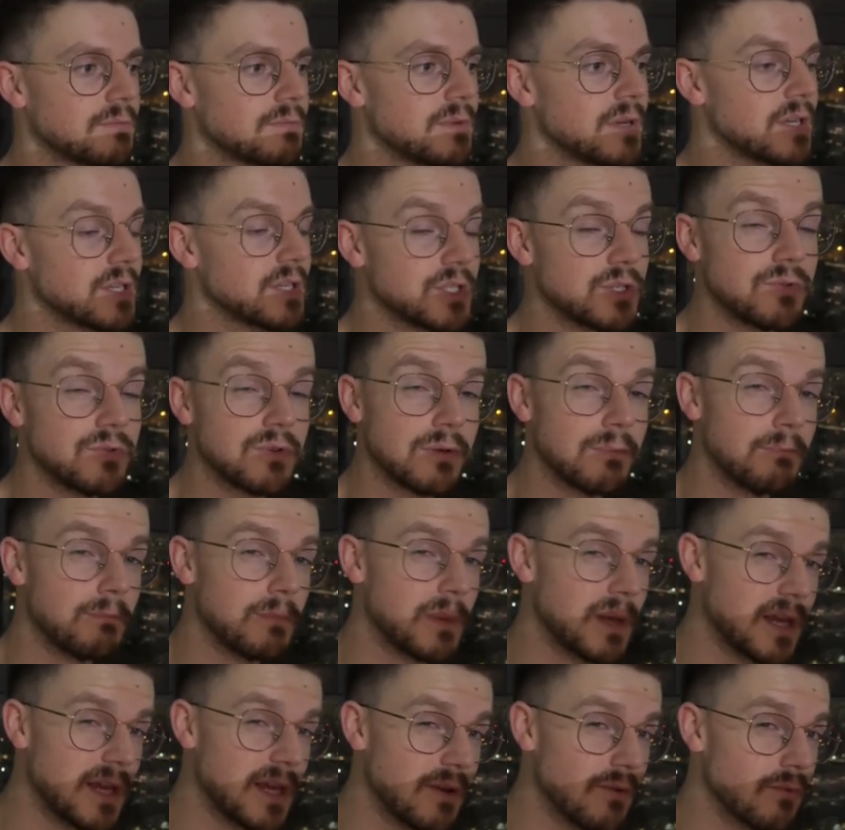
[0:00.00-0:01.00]
because you can
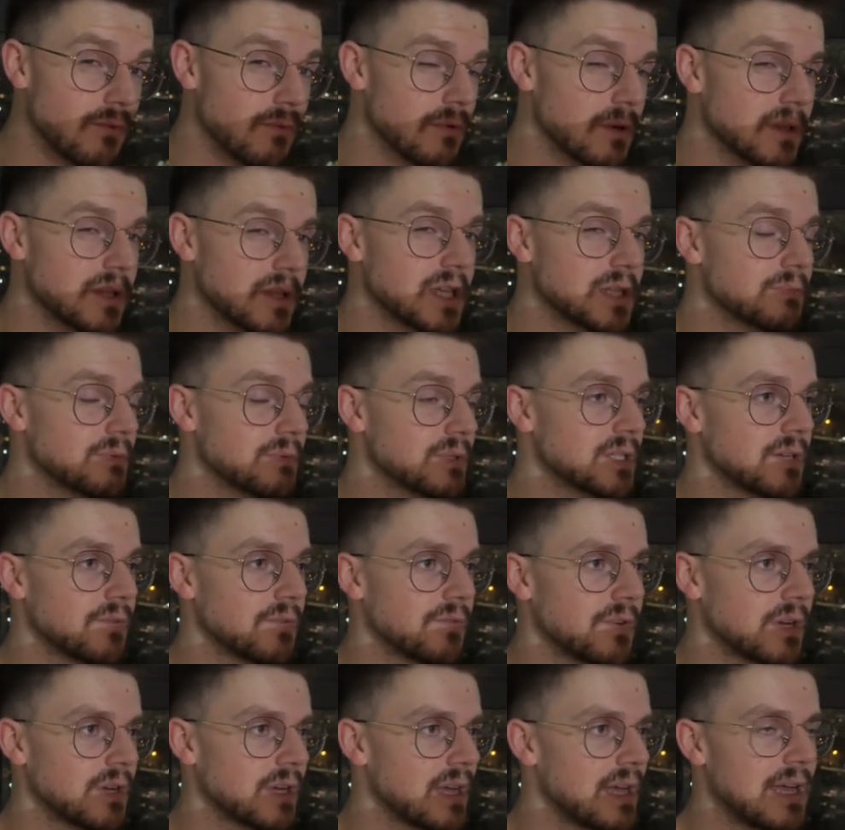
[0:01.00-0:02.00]
be really
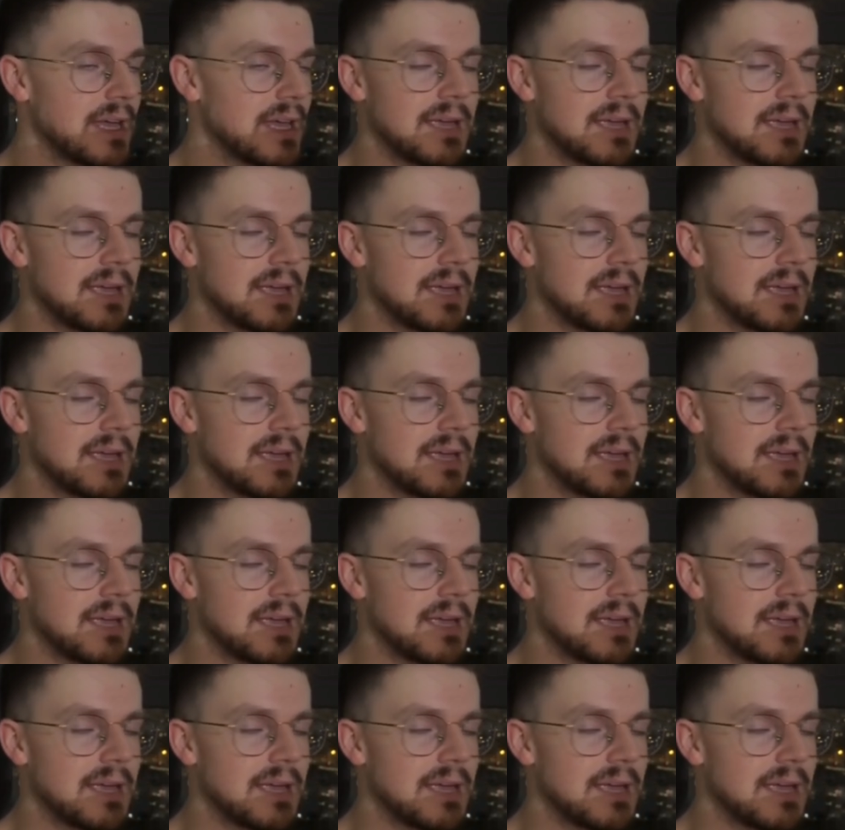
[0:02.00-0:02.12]
specific